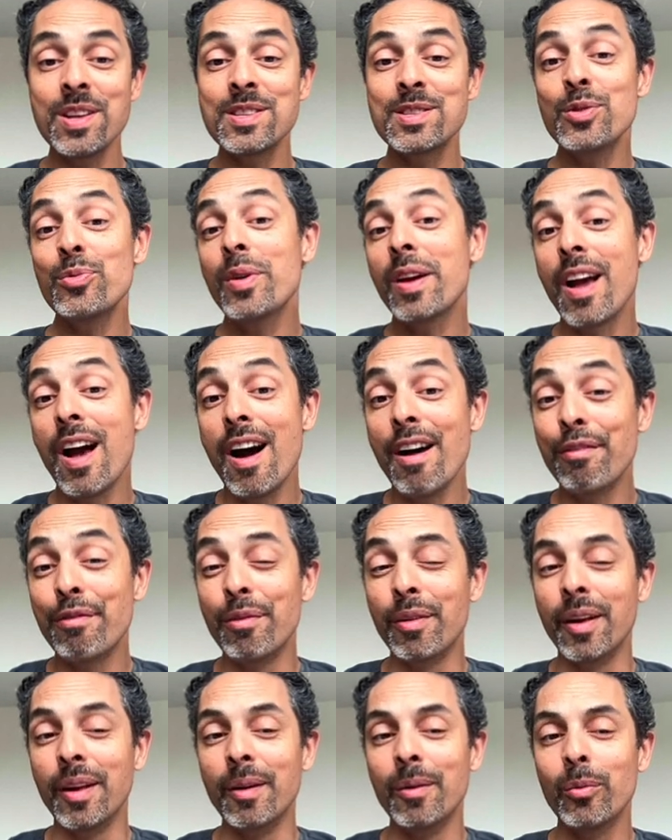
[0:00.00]
is the
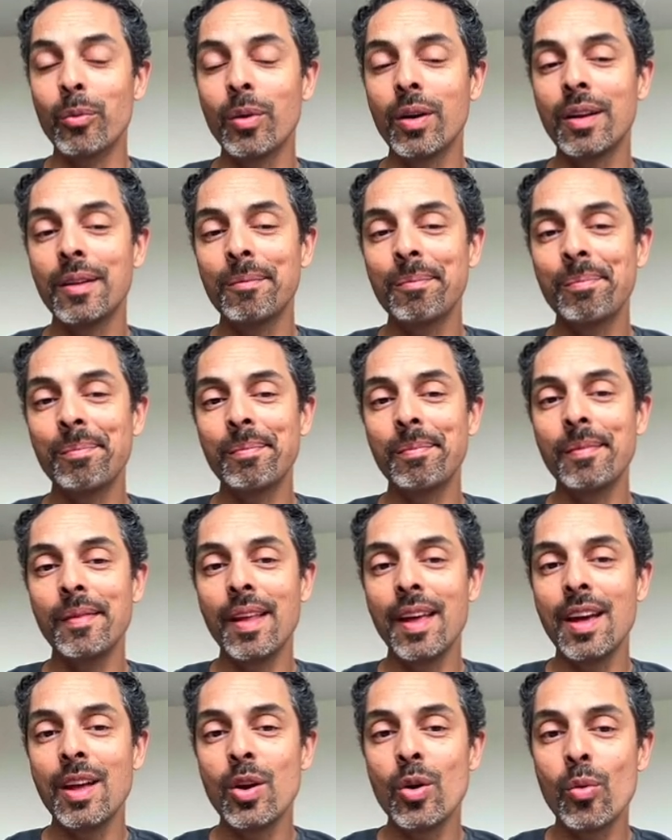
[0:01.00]
recovery? Well,
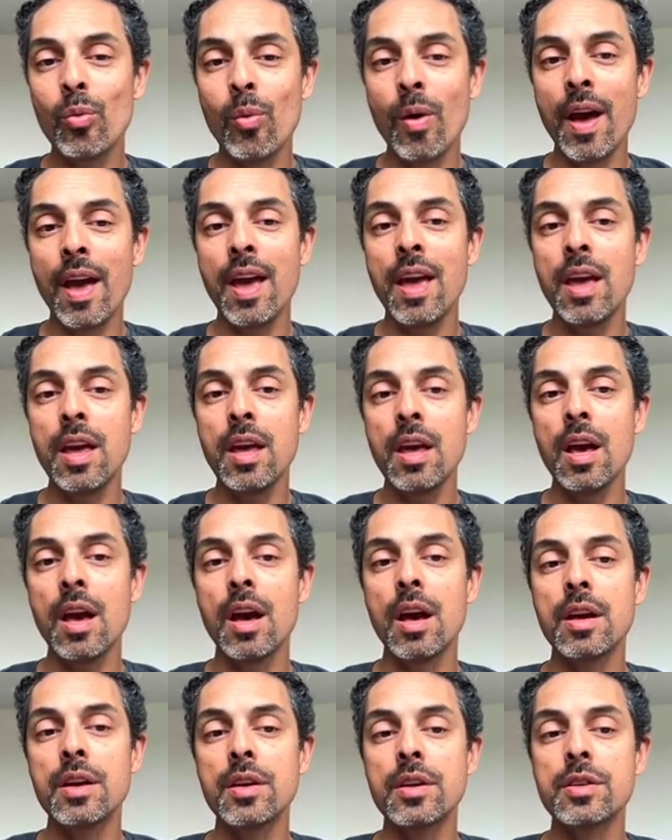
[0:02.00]
in a way,
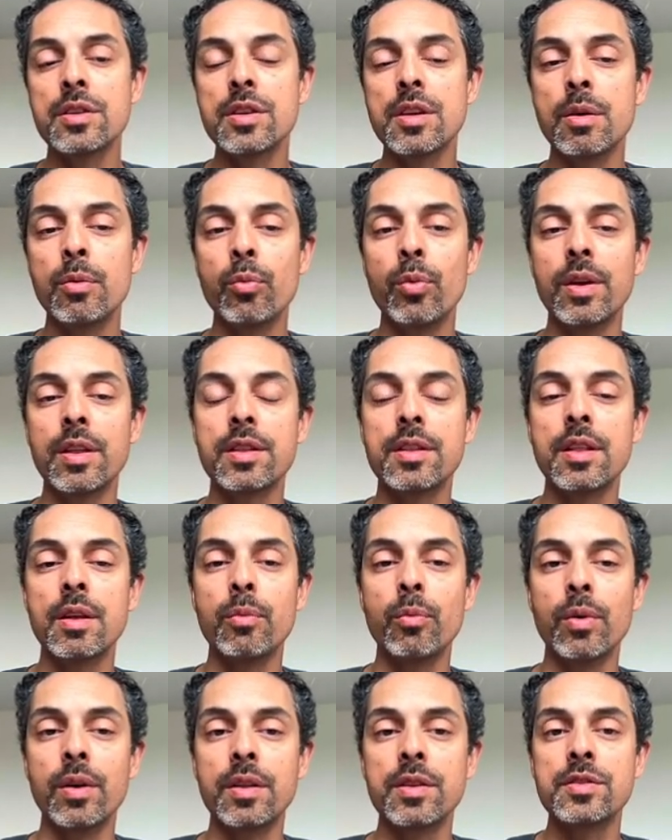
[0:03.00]

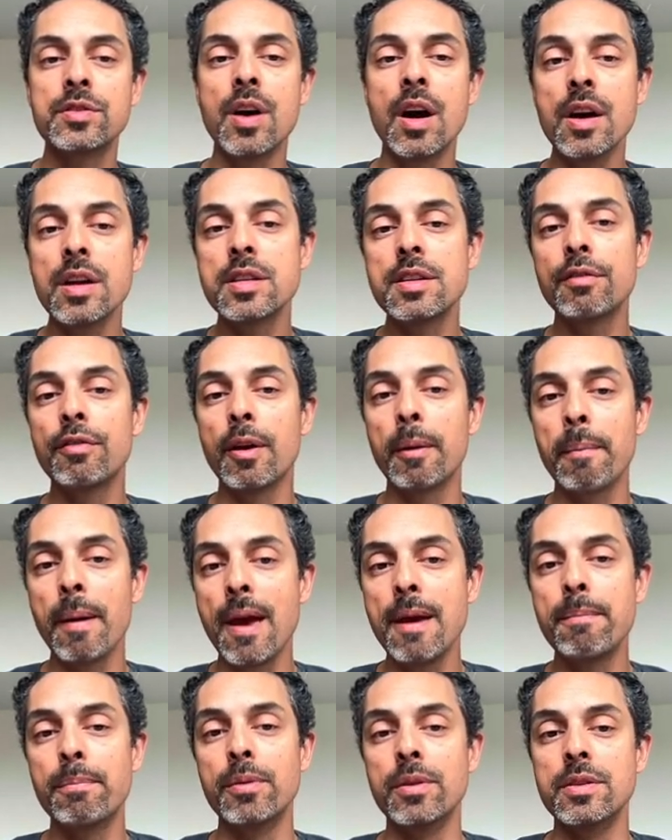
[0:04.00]
with scientific
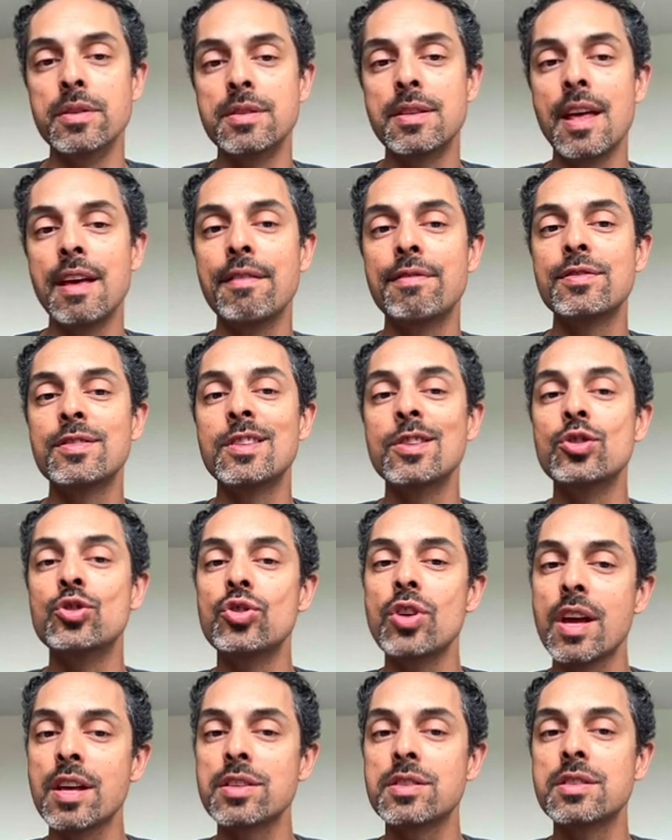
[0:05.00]
papers, they've
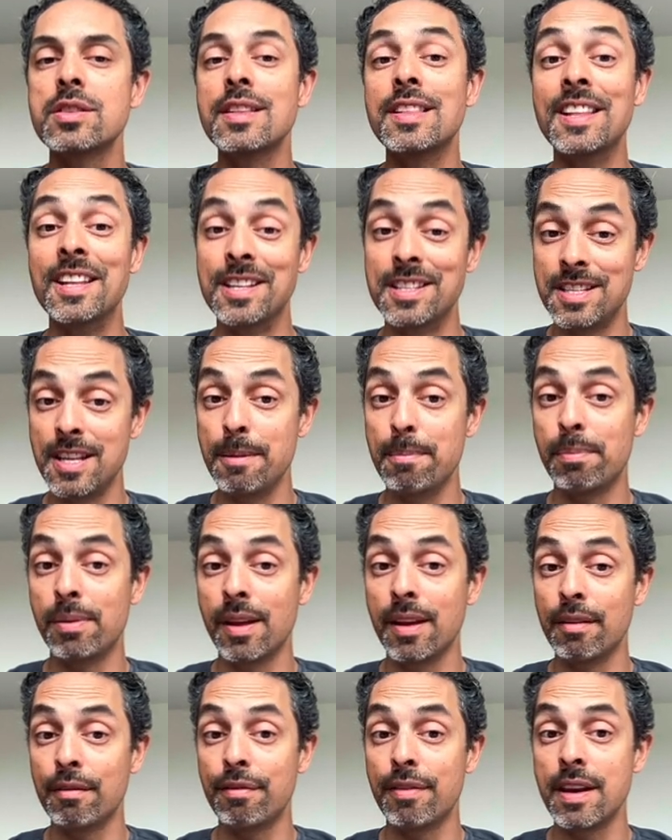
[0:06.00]
suggested that deep
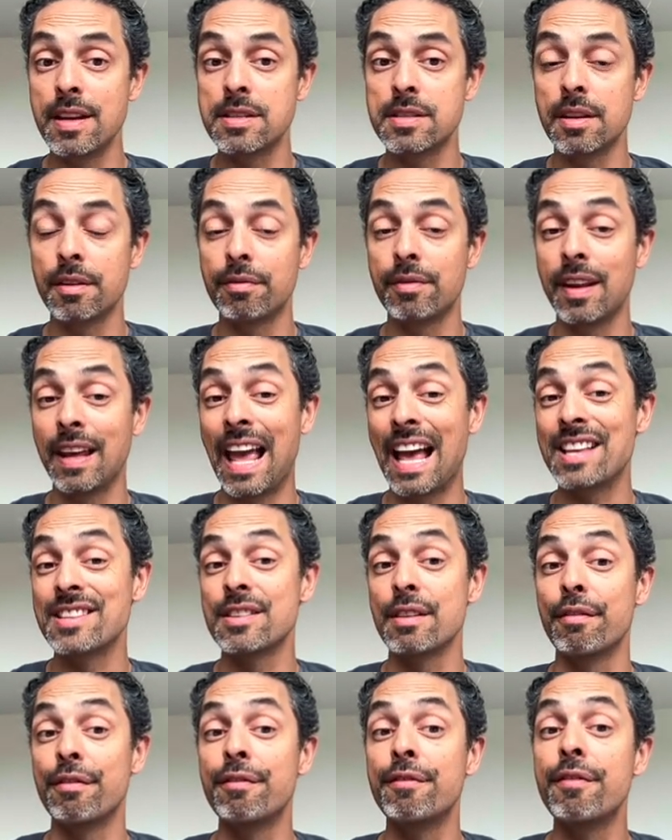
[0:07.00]
plane facelifting
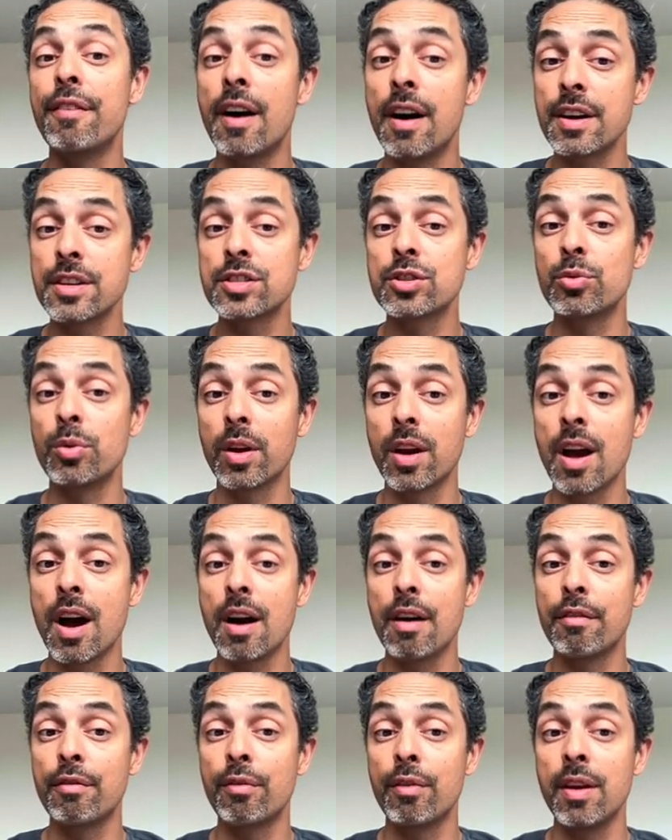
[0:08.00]
has a faster
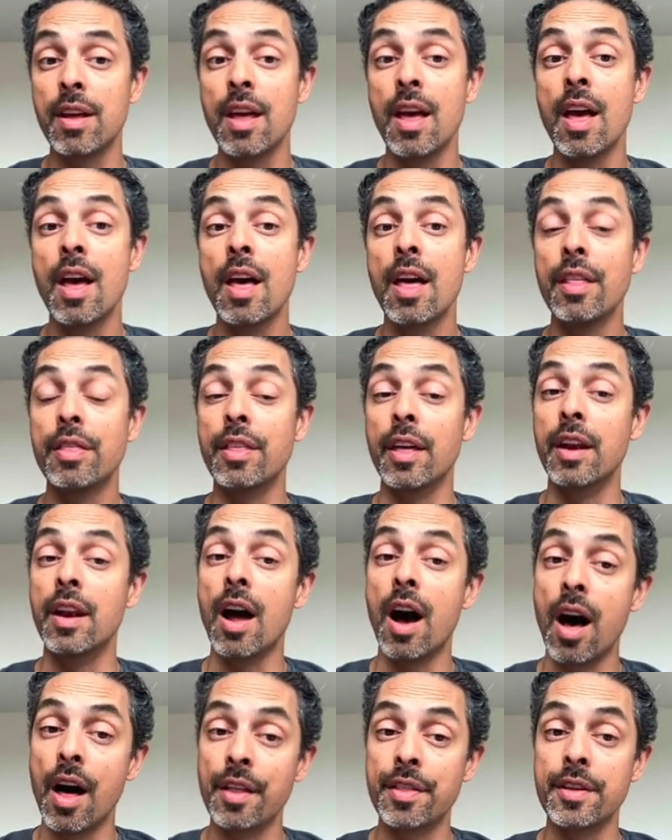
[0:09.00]
recovery than
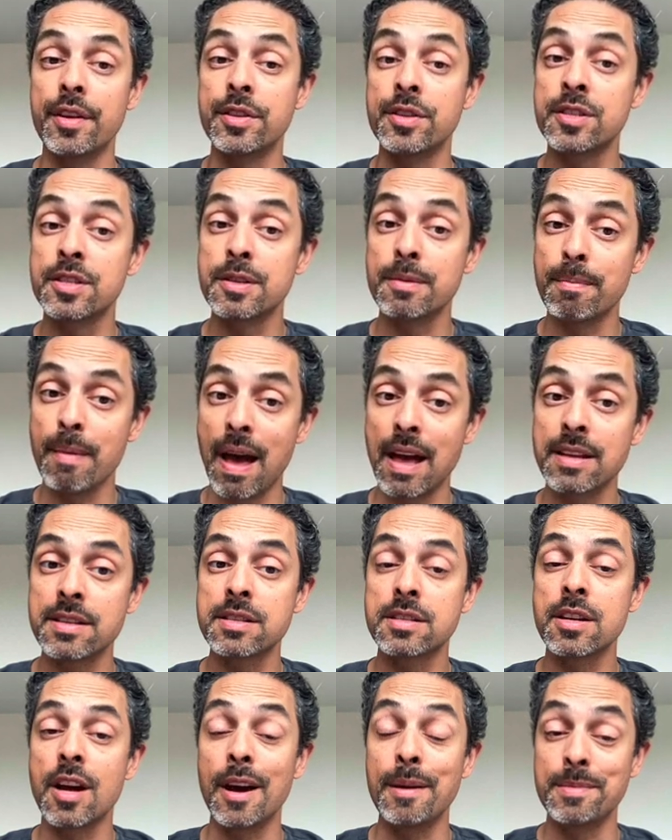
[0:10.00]
other
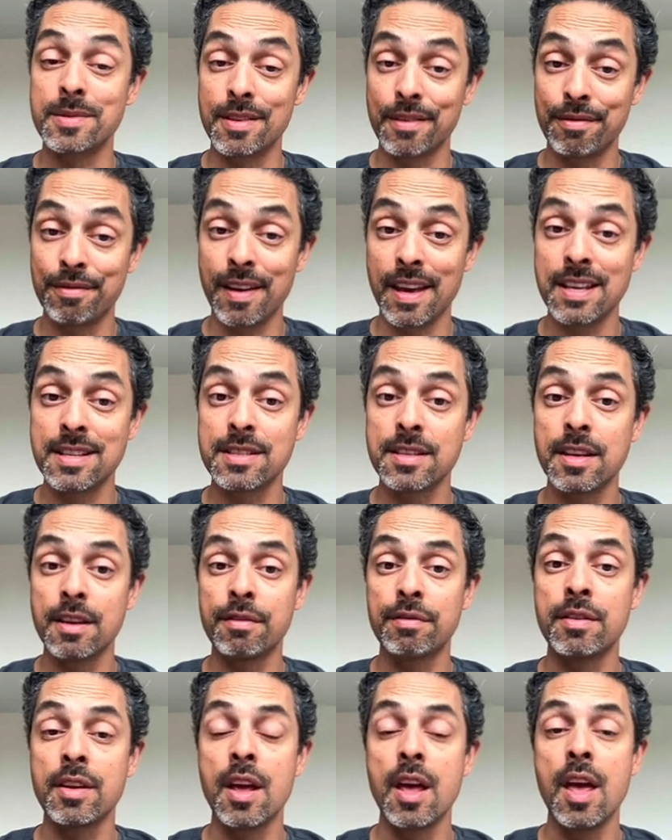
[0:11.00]
SMAS types of
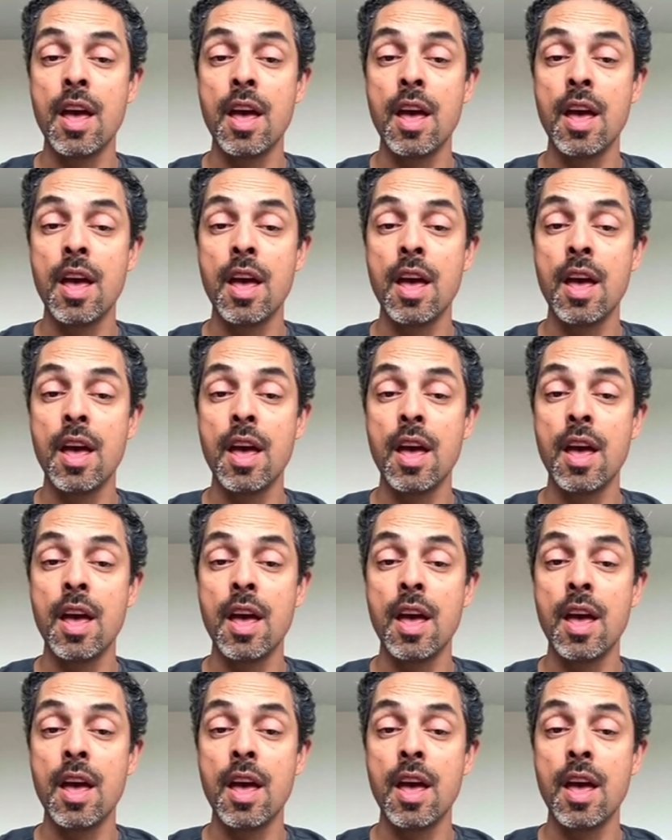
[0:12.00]
facelift.